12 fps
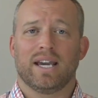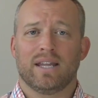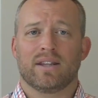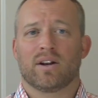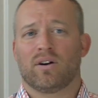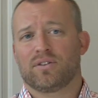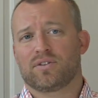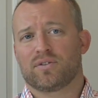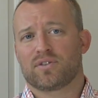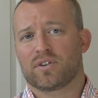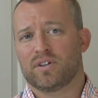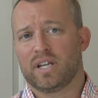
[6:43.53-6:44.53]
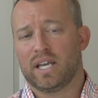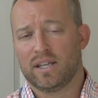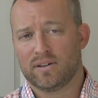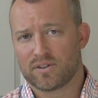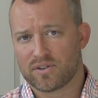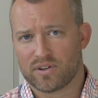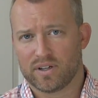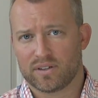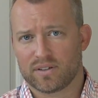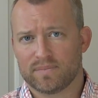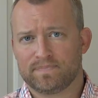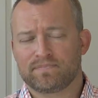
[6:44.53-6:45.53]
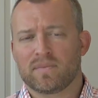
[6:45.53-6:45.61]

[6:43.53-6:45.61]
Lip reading: and then also certain industries.